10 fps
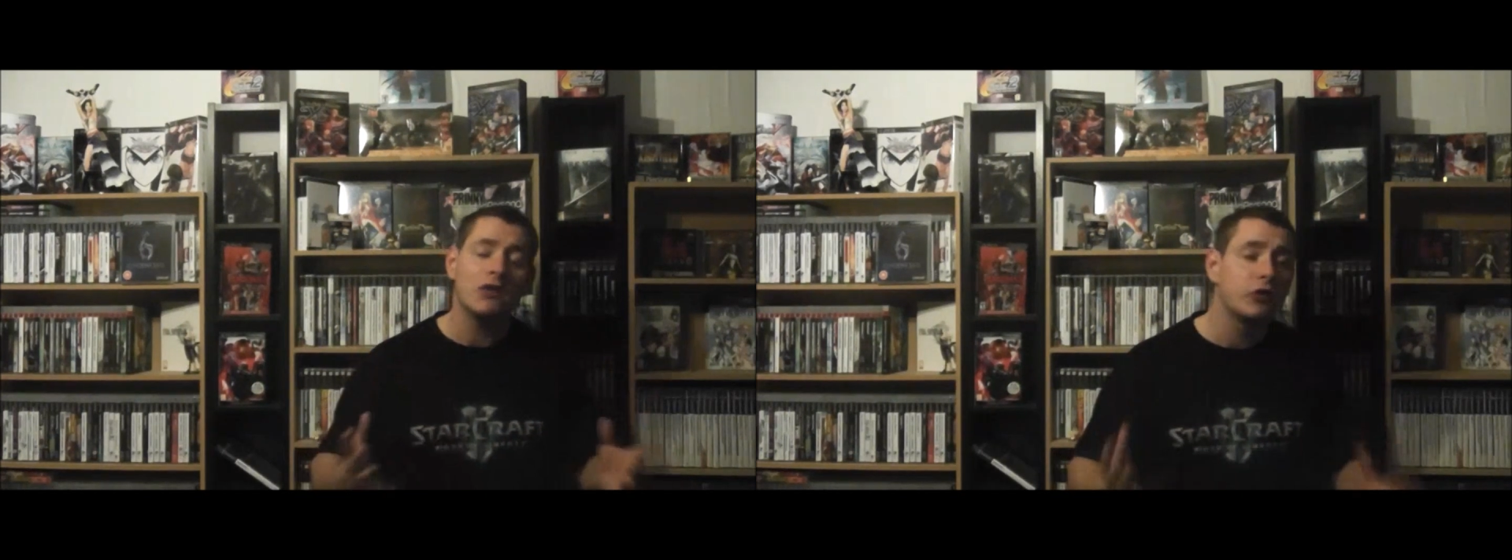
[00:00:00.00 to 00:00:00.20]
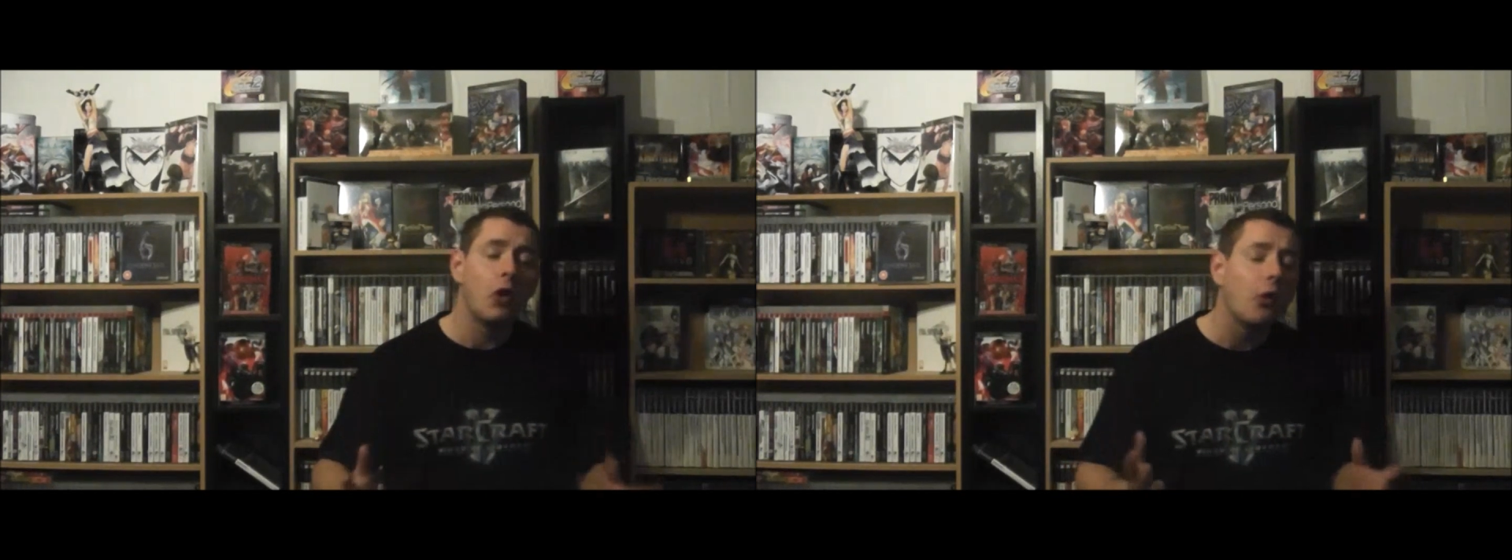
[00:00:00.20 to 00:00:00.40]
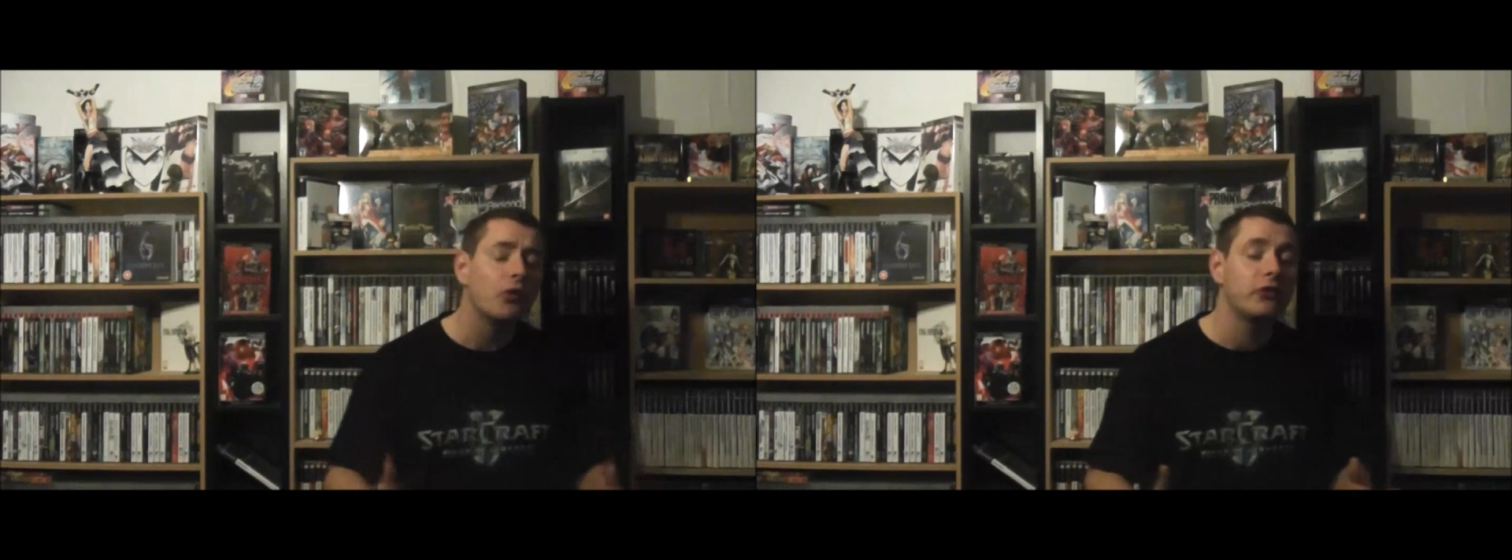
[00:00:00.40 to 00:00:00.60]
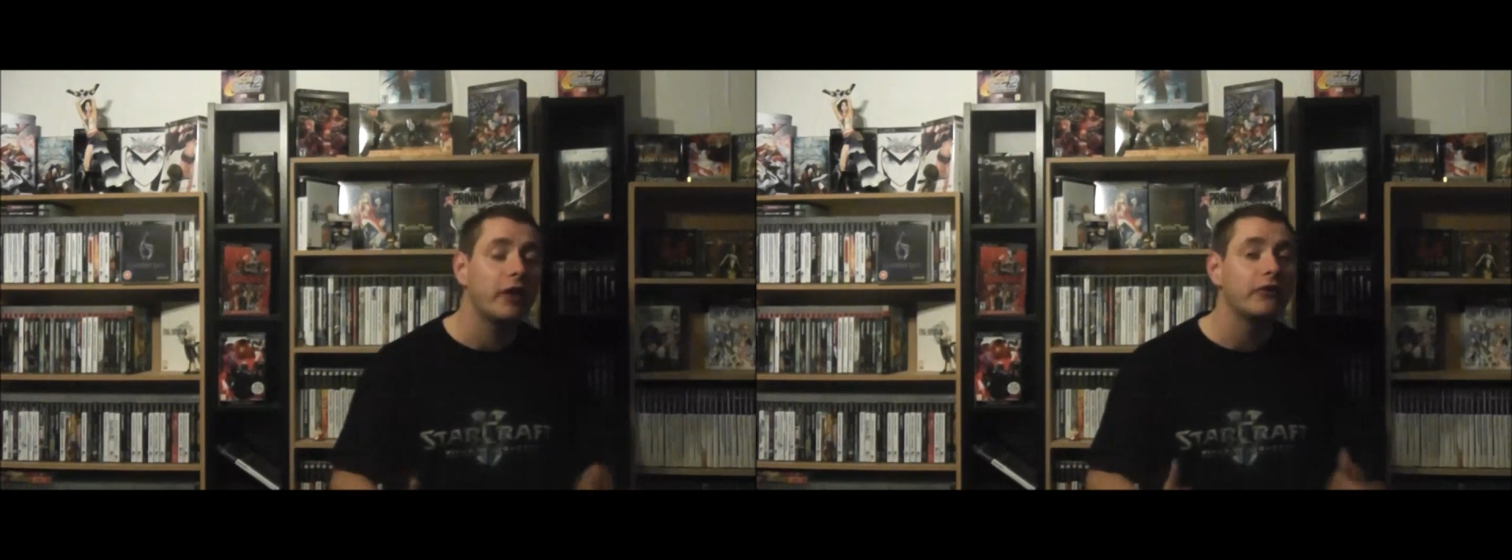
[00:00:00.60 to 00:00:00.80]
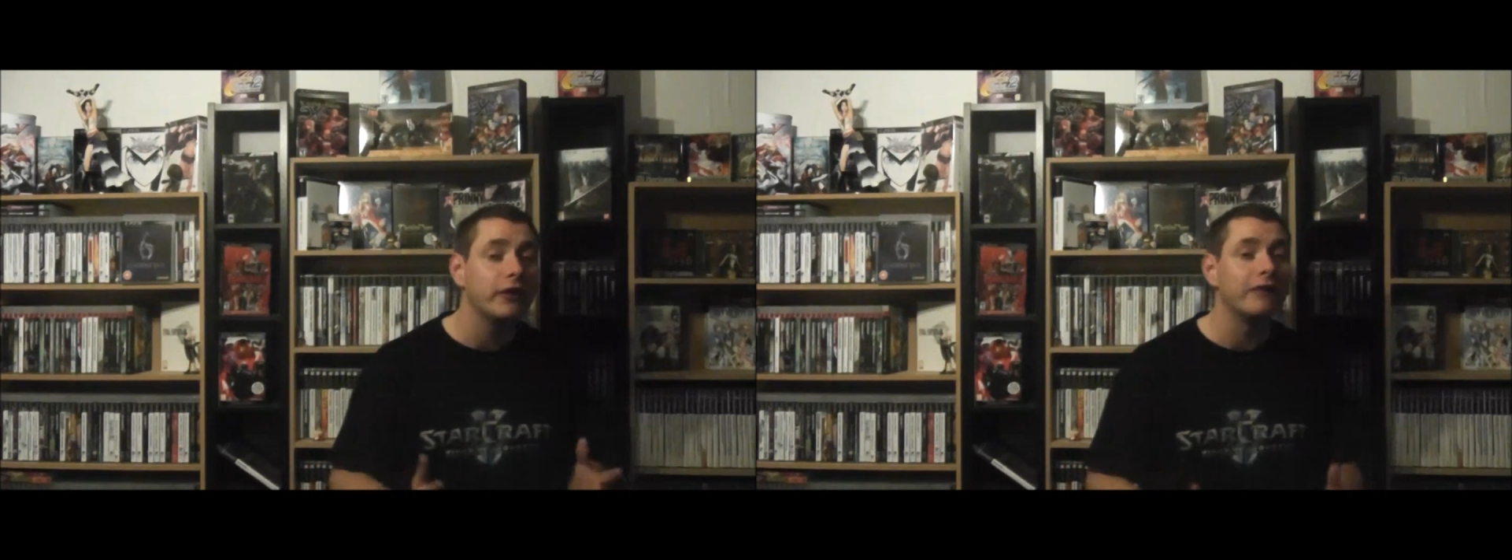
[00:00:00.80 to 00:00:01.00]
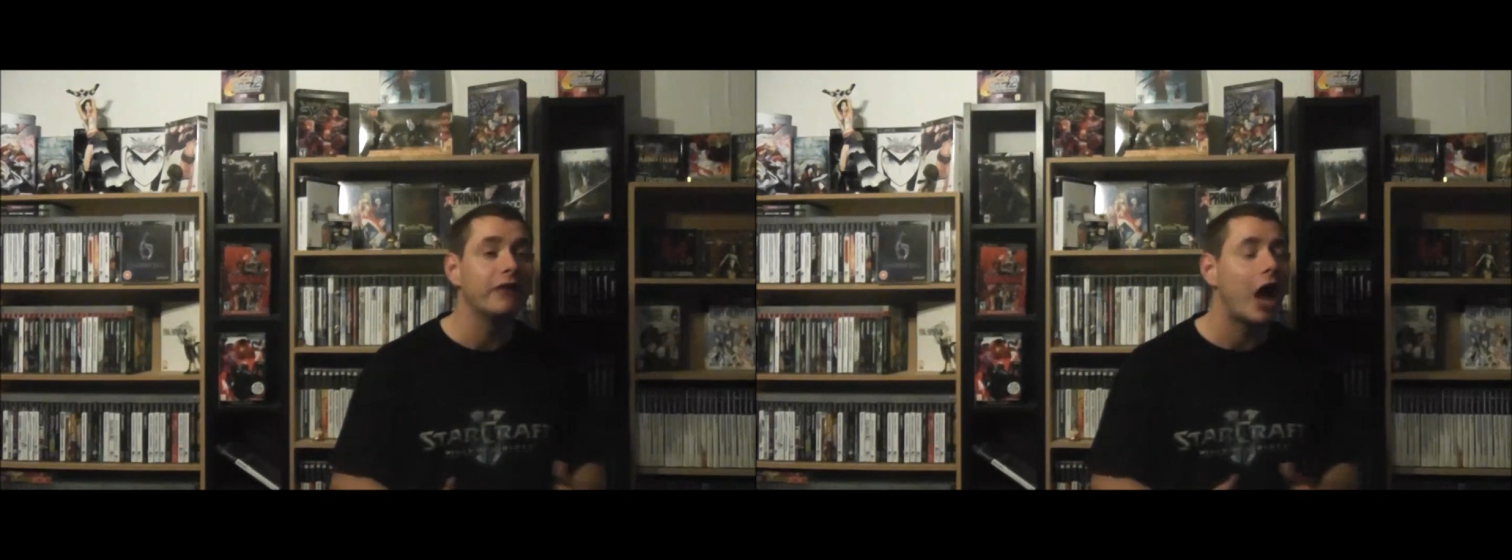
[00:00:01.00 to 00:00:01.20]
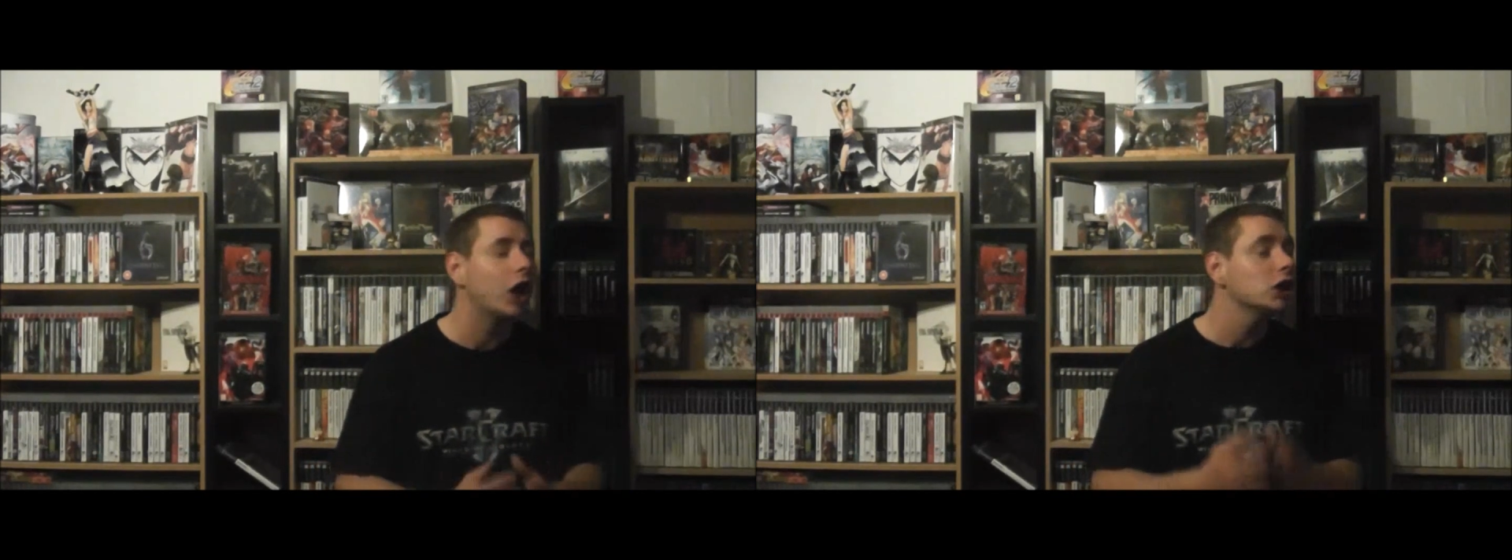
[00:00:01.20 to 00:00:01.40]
of content in